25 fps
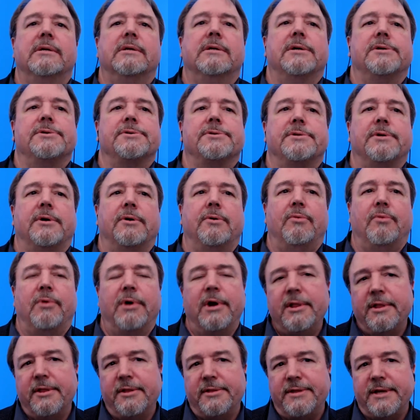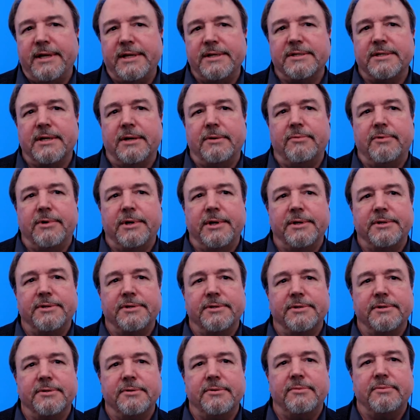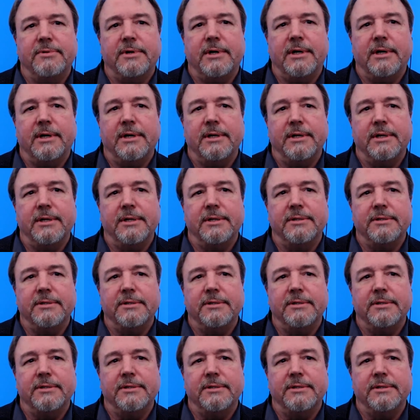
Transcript: So one of the things I wanted to